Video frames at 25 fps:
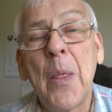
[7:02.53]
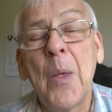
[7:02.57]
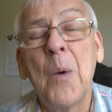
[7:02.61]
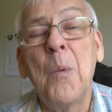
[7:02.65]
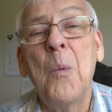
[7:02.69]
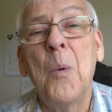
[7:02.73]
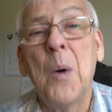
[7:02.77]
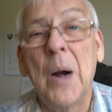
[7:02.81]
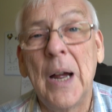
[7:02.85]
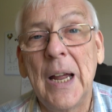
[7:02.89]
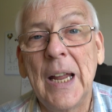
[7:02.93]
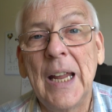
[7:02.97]

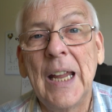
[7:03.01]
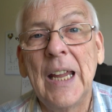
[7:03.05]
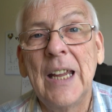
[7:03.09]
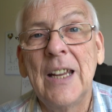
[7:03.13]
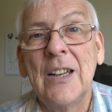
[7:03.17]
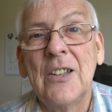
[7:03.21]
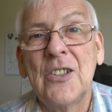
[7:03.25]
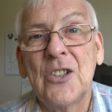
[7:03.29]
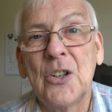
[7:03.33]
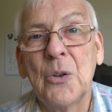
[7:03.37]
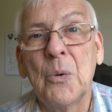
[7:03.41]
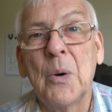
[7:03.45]
way
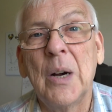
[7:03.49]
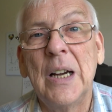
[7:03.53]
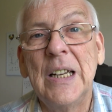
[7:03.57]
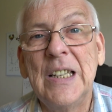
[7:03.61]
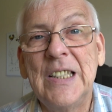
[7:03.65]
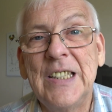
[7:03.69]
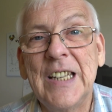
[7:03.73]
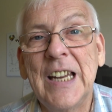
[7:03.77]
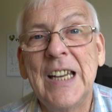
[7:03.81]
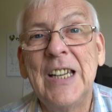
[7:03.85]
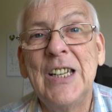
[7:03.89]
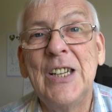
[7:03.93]
to
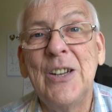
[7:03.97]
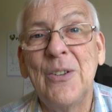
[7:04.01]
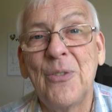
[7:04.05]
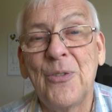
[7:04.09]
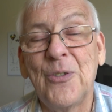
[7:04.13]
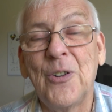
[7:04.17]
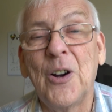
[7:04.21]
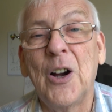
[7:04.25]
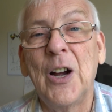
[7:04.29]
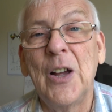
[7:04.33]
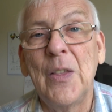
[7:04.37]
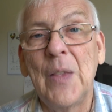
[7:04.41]
identify the